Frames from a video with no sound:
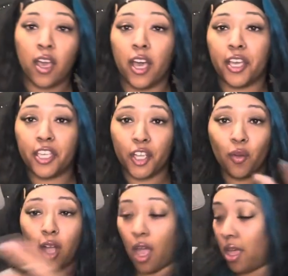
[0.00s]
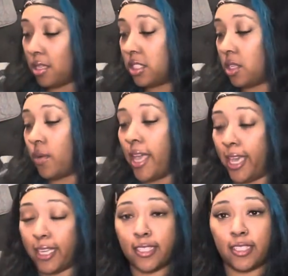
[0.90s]
Akira also
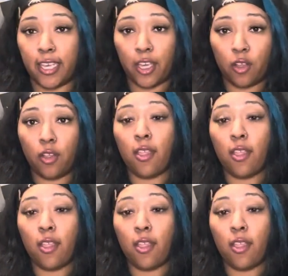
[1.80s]
had a sale.